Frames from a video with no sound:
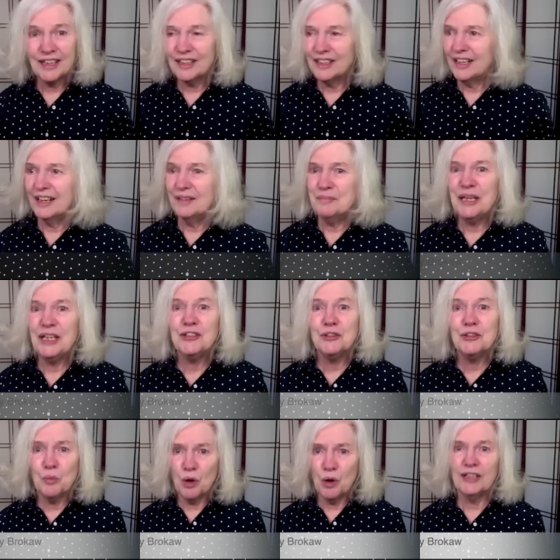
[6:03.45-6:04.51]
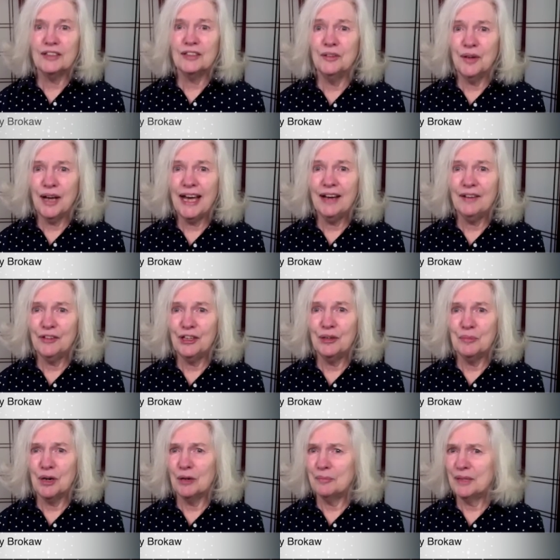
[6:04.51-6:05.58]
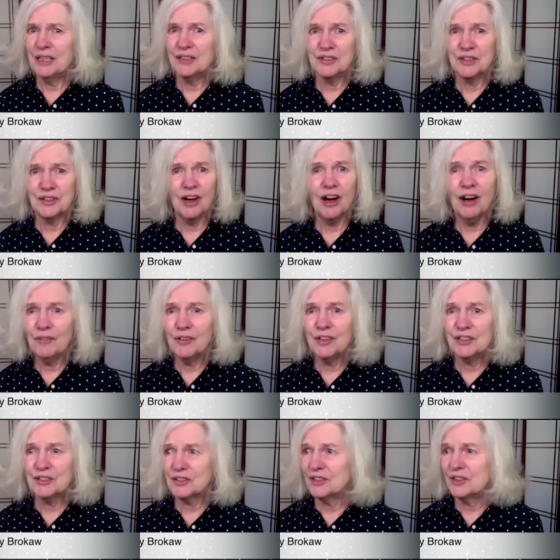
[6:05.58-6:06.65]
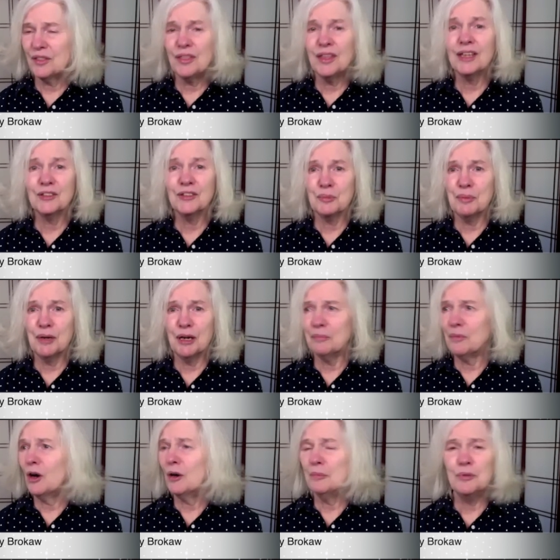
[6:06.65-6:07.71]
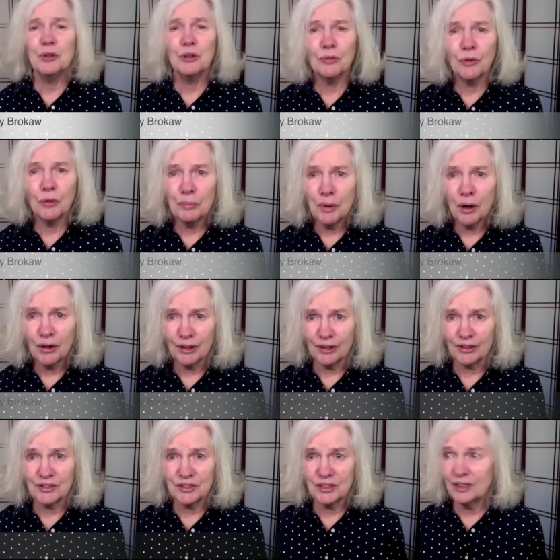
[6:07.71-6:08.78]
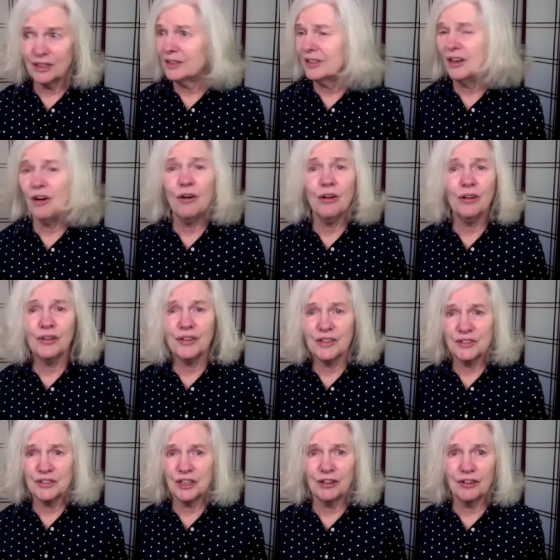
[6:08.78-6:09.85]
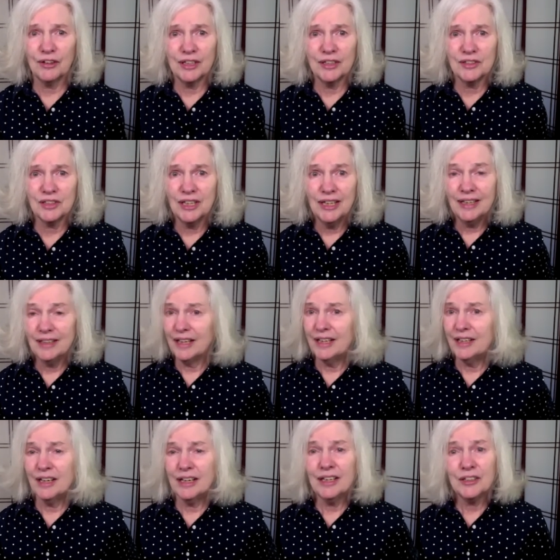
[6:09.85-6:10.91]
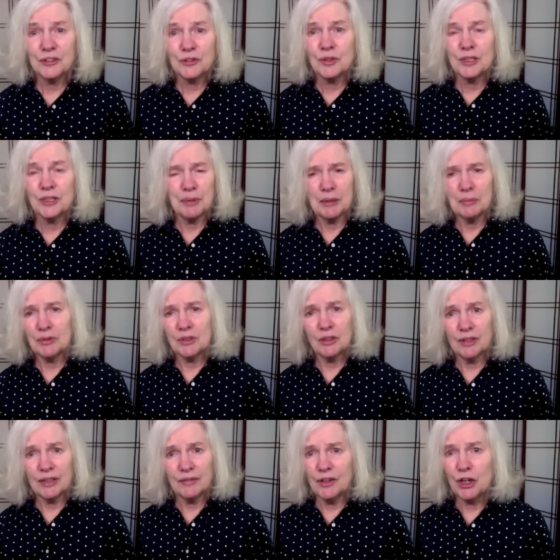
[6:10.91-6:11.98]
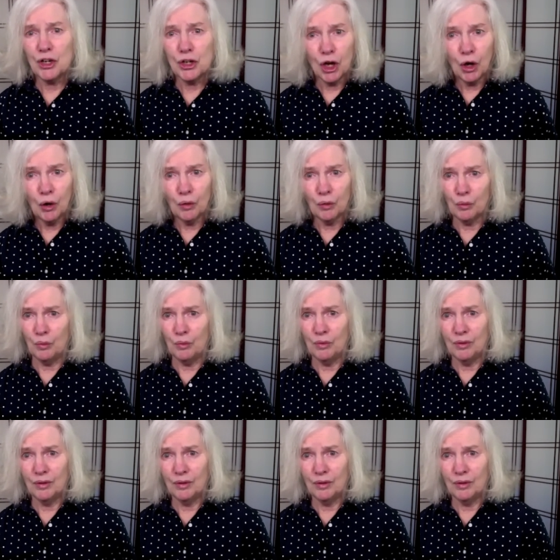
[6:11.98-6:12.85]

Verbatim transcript: uh, made you want to have him on? Because there are obviously things about our beautiful parks and all these areas and a history that people don't even know.